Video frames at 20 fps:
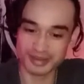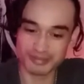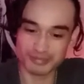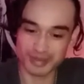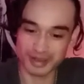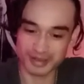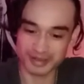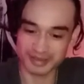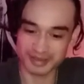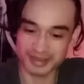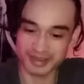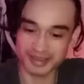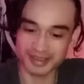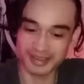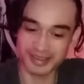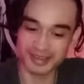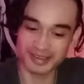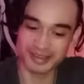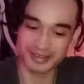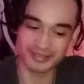unboxing
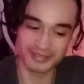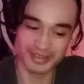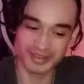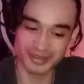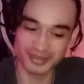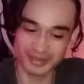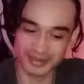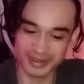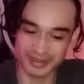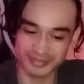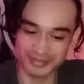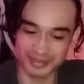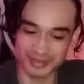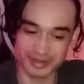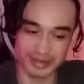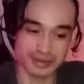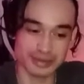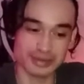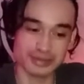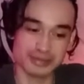video ever,
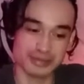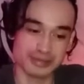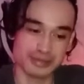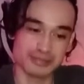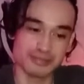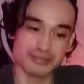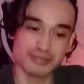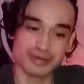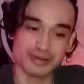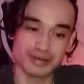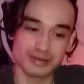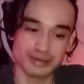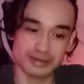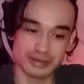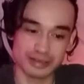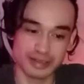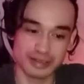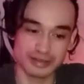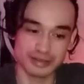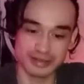but
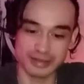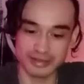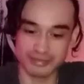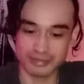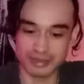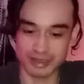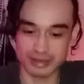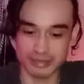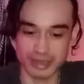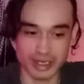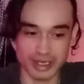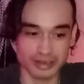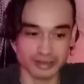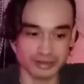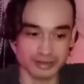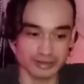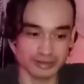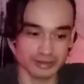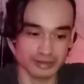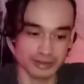I did have a lot of
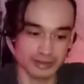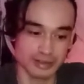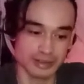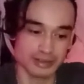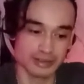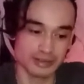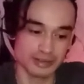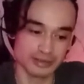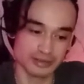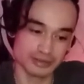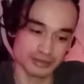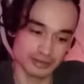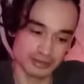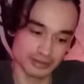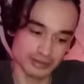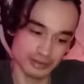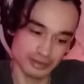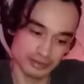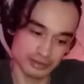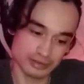packages. So
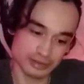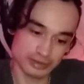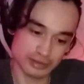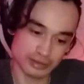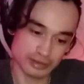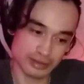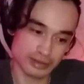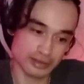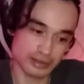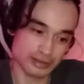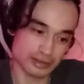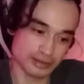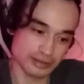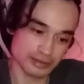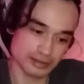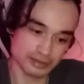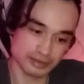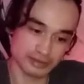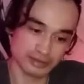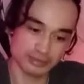this,
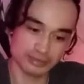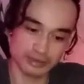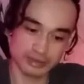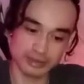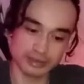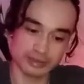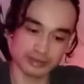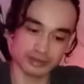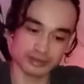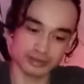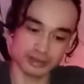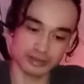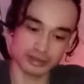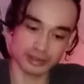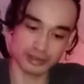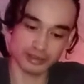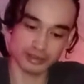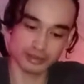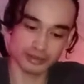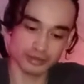let's see what this is. I
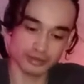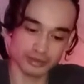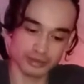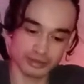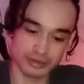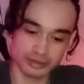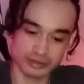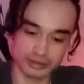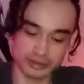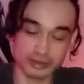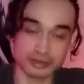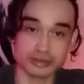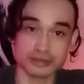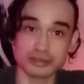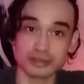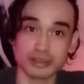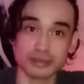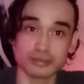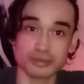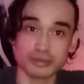think I know what this is.
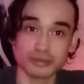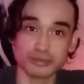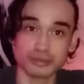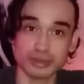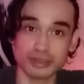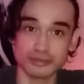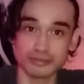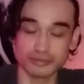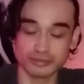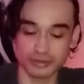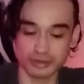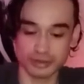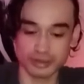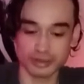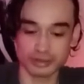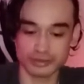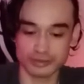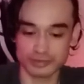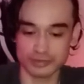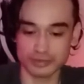I've been waiting for
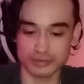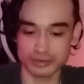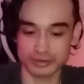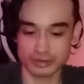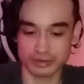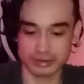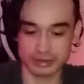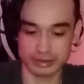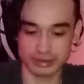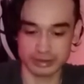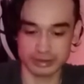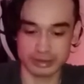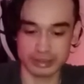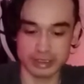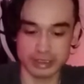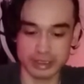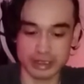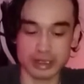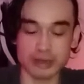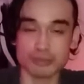this for
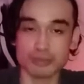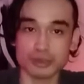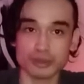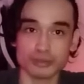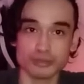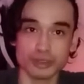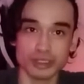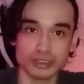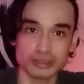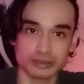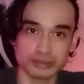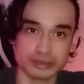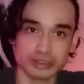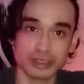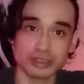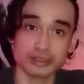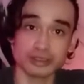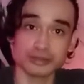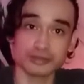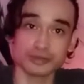couple of weeks.
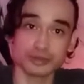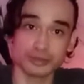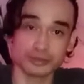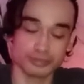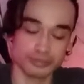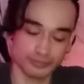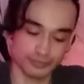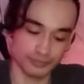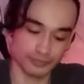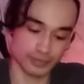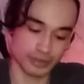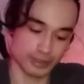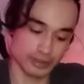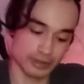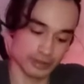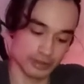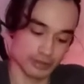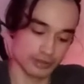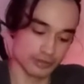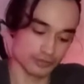Got this
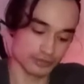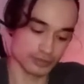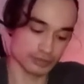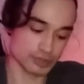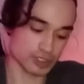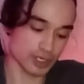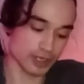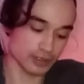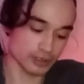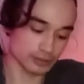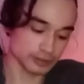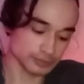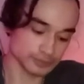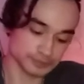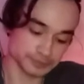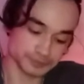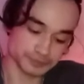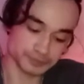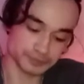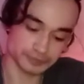from China,
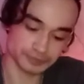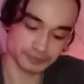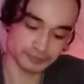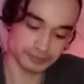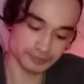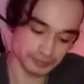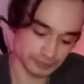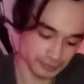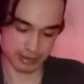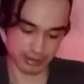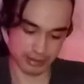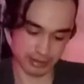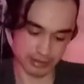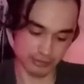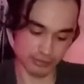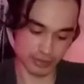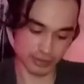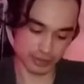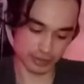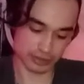
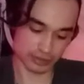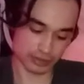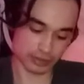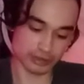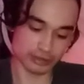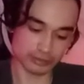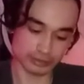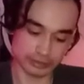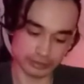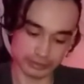which is good,